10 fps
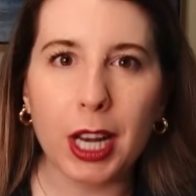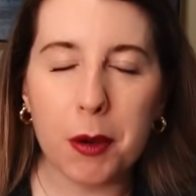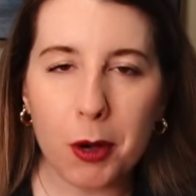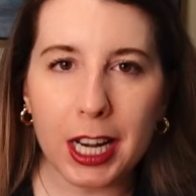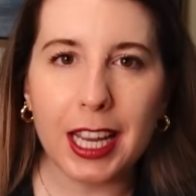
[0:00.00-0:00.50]
I
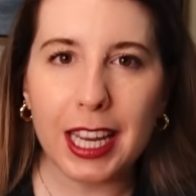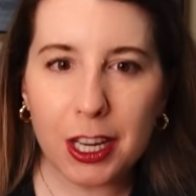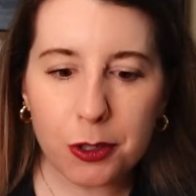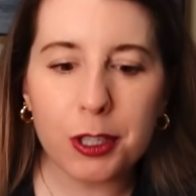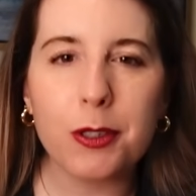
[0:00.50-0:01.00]
want to
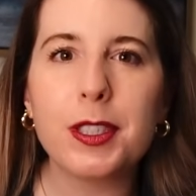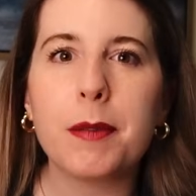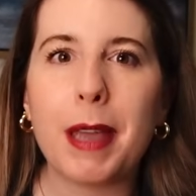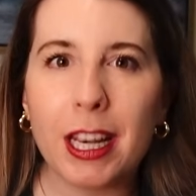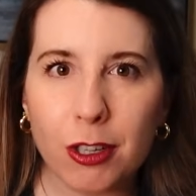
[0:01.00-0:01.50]
introduce
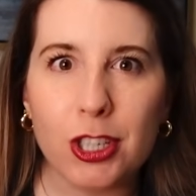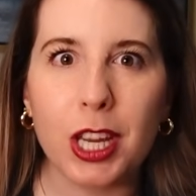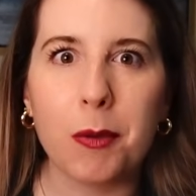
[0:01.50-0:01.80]
some energy.